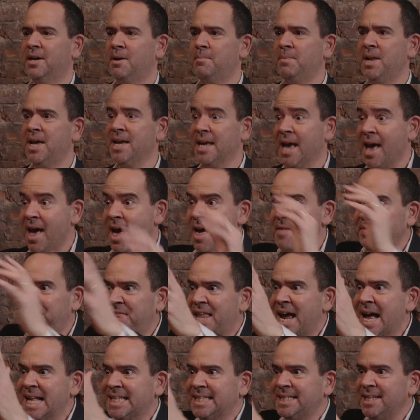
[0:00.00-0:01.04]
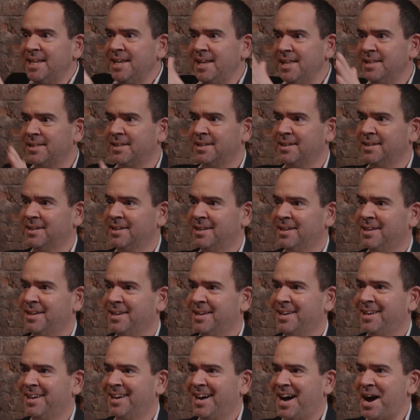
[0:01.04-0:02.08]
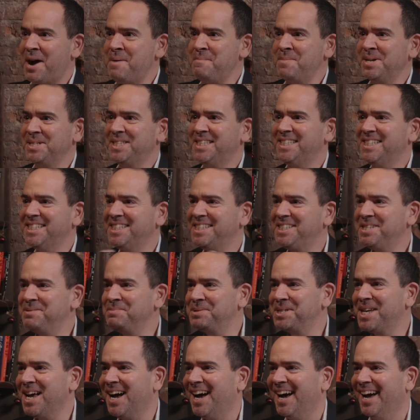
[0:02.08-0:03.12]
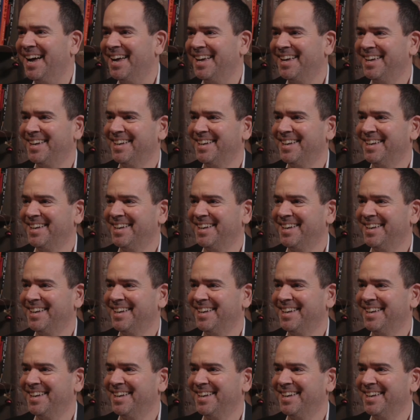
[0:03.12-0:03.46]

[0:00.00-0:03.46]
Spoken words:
I'm like, that's it. I'm a systems guy.